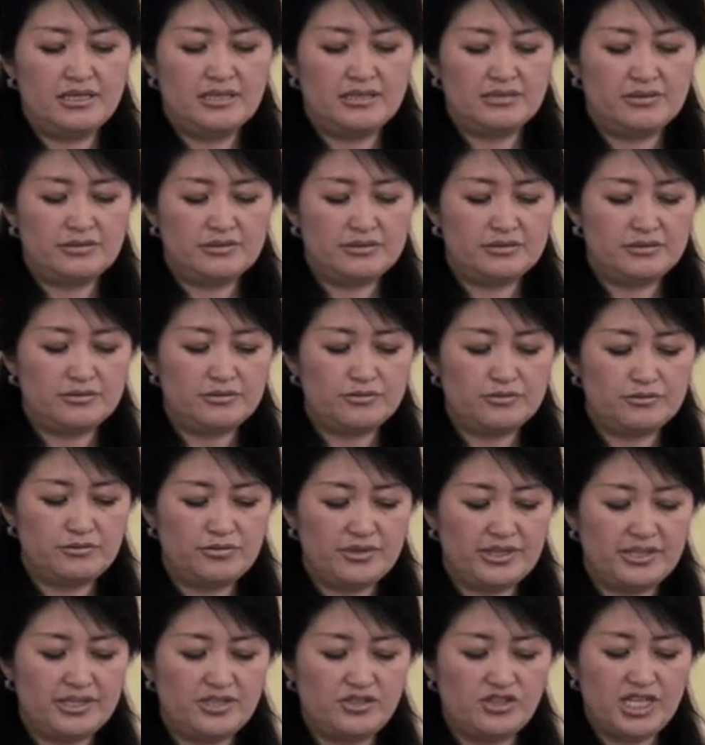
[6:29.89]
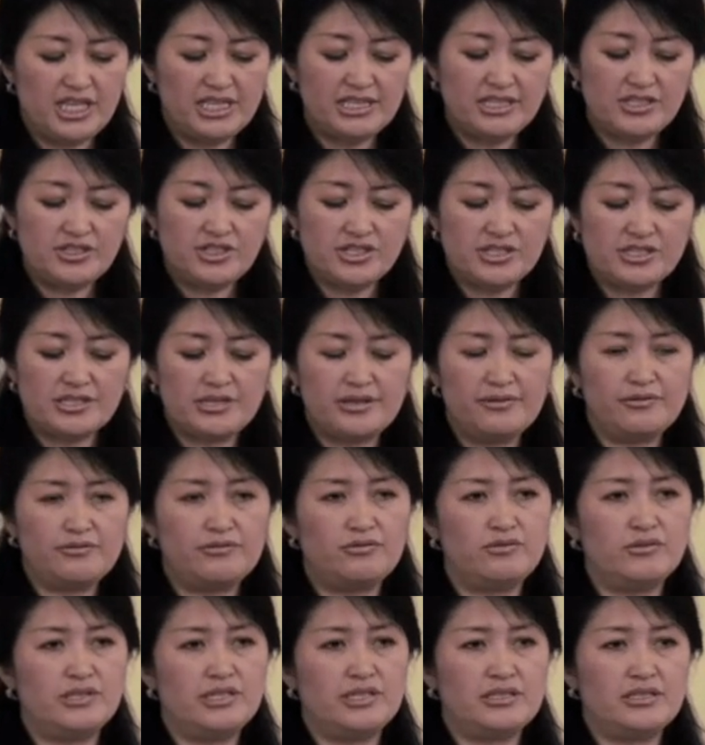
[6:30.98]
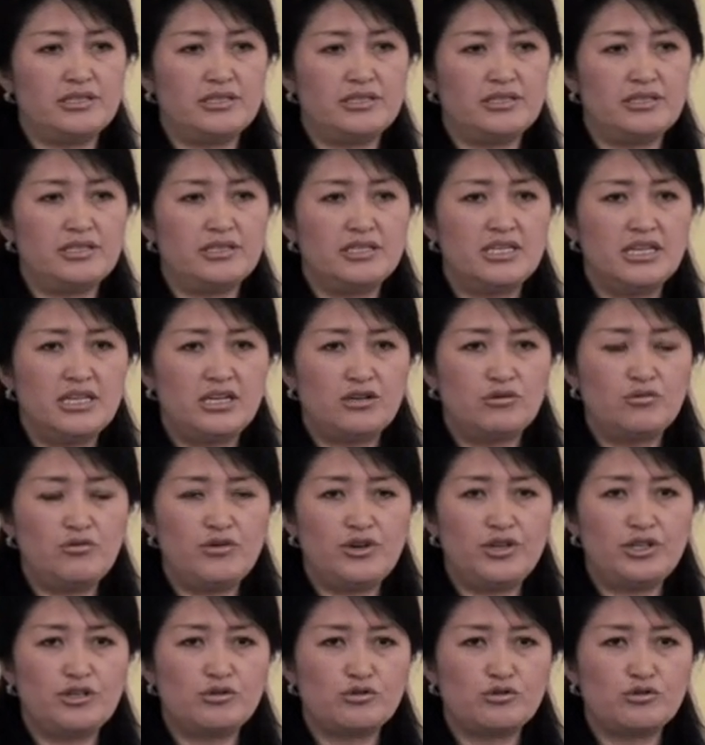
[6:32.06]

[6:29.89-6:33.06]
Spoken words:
with the challenges of going